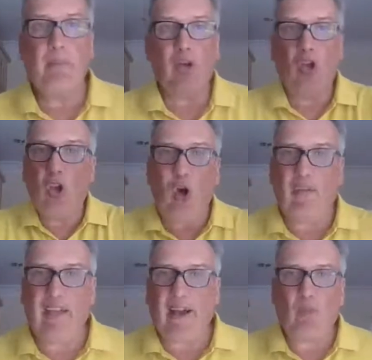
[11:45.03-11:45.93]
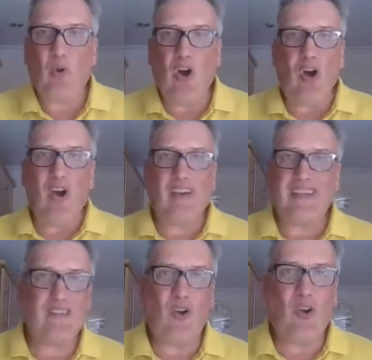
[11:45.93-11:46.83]
But a lot of our work
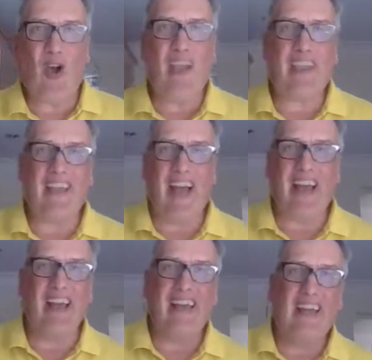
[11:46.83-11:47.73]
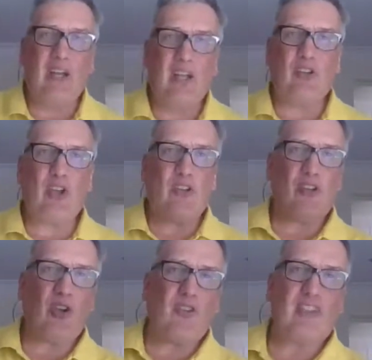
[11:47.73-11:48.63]
is not like that. You
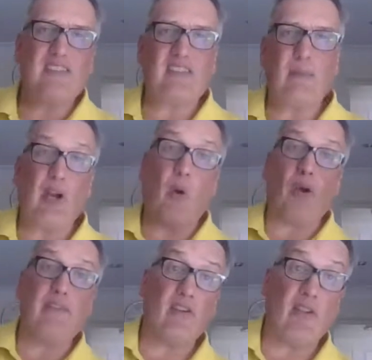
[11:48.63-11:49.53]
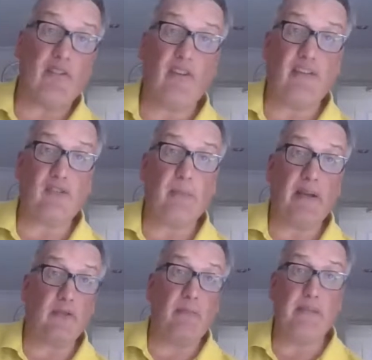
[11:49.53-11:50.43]
can't say to somebody, oh, I'll give you another
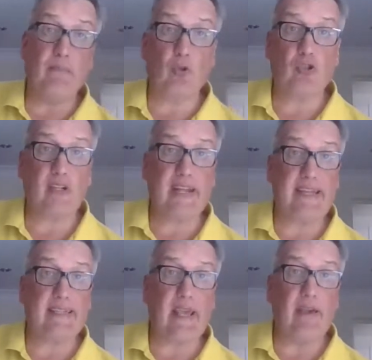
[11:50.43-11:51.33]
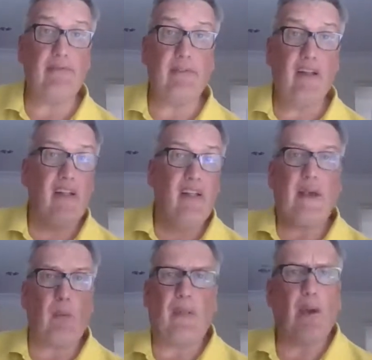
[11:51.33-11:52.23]
£500, be more creative.
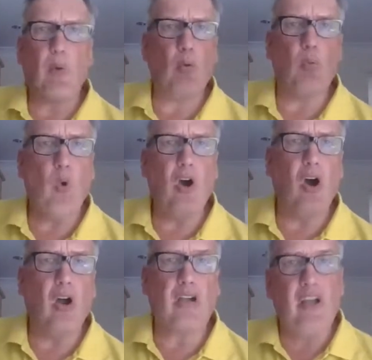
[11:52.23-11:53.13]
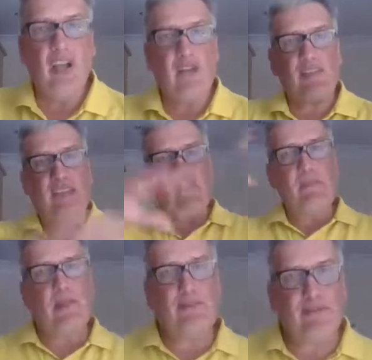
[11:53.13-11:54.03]
That won't work. You have to give them
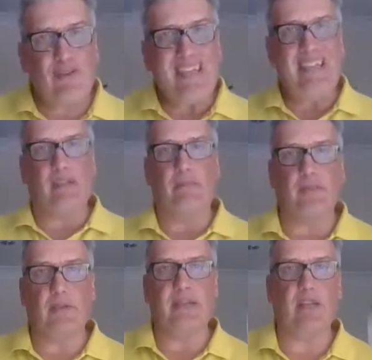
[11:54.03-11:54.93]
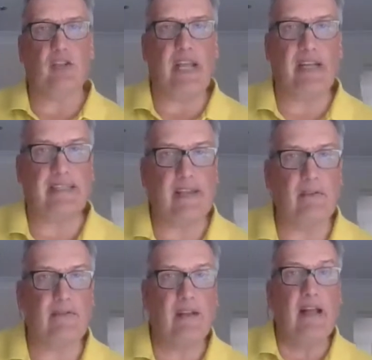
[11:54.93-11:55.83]
the freedom to be creative
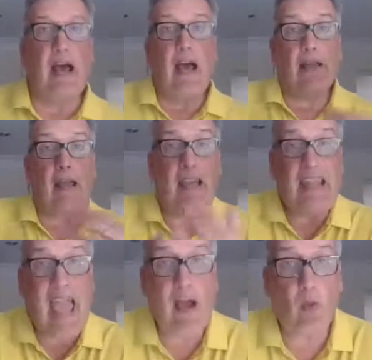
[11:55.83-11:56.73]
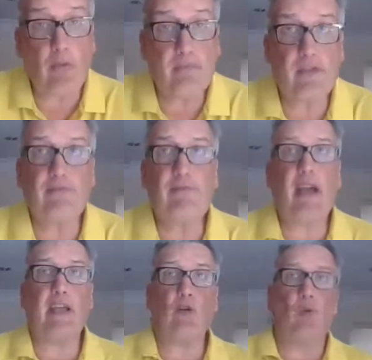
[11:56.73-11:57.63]
and allow them to
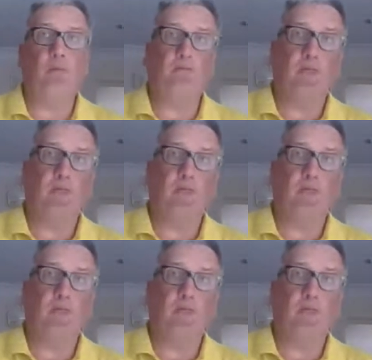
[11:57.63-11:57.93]
fail.